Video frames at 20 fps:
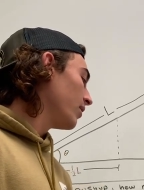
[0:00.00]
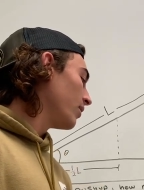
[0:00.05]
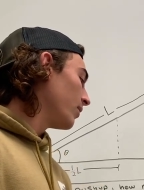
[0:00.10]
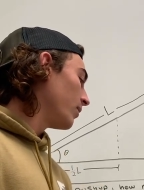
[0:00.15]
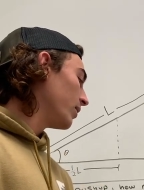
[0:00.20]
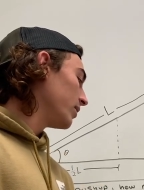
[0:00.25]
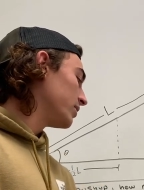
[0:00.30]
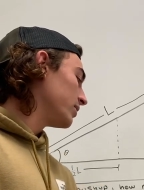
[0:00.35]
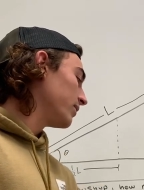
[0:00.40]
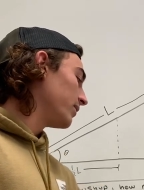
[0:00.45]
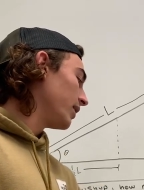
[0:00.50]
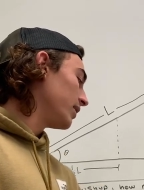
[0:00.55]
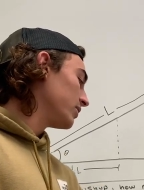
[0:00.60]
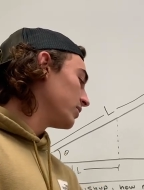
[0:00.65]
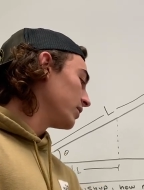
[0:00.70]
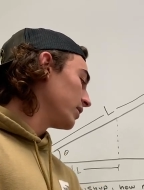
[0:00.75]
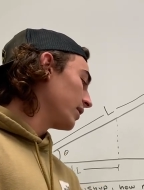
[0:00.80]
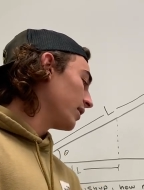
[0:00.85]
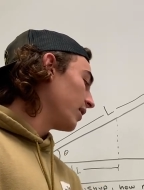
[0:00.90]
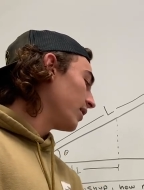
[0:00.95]
which
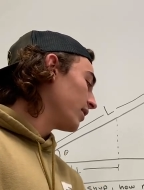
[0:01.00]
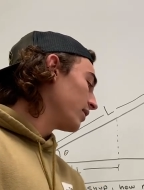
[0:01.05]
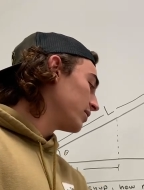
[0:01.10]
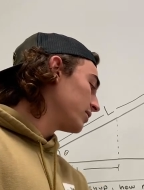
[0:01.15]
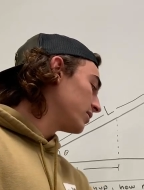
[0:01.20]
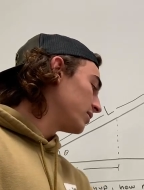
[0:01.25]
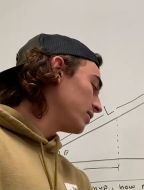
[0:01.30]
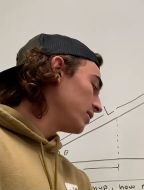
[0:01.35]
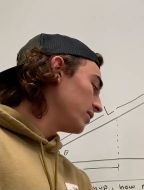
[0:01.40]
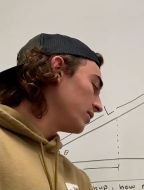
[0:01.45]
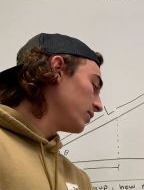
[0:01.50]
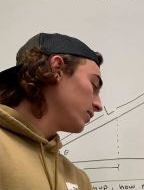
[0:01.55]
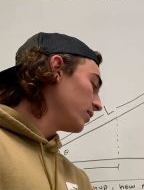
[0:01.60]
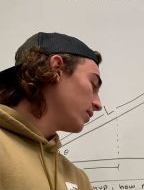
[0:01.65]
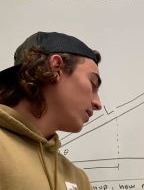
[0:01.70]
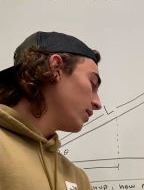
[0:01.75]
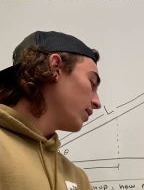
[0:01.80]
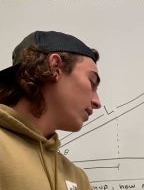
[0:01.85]
eventually got us to